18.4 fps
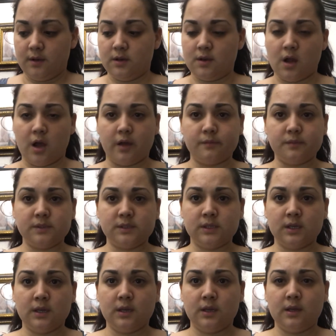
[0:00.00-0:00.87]

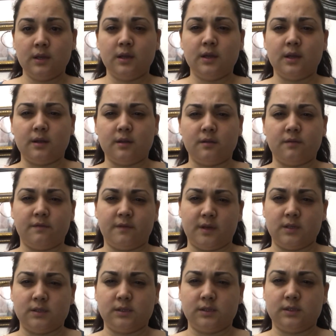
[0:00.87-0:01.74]
knobs and the
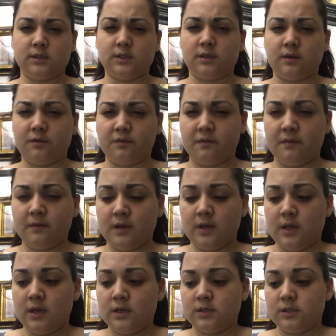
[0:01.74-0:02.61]
veins itself.
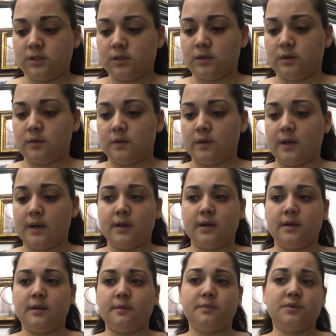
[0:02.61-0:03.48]
So
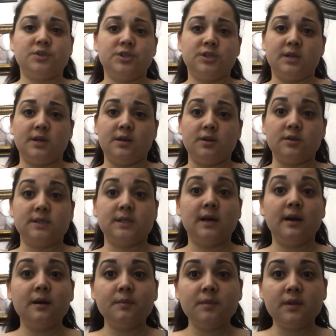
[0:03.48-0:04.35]
I appreciate your
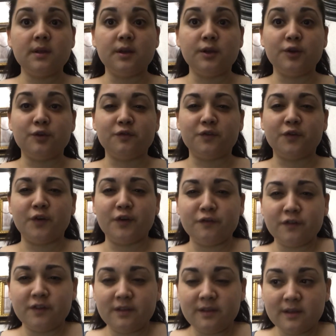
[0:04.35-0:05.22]
time. Thank you for
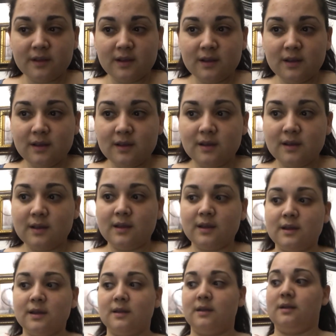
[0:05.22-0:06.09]
everything,
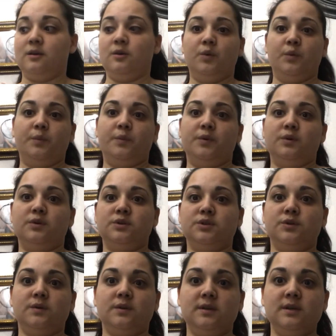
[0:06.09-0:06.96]
and I hope you
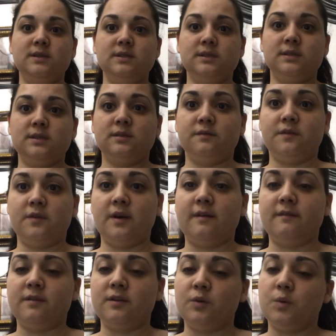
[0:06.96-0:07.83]
enjoyed this. If you
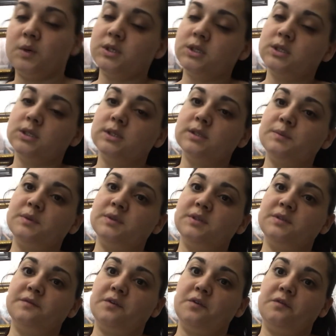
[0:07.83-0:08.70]
have any questions,
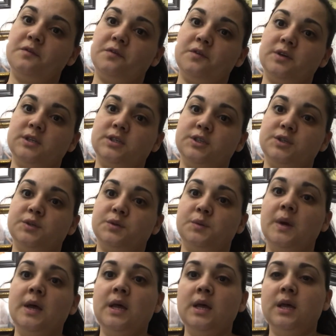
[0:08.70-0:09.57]
please feel free
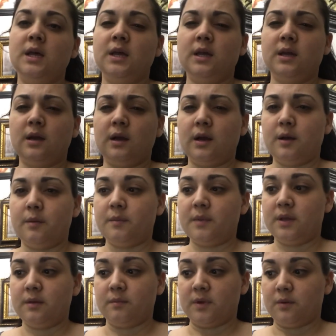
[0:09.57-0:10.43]
to
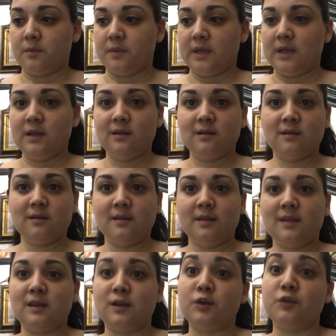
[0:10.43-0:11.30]
email me.
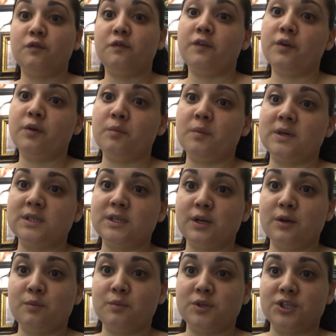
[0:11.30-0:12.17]
Thank you very
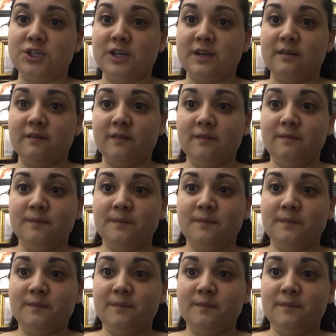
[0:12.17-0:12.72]
much. I appreciate it.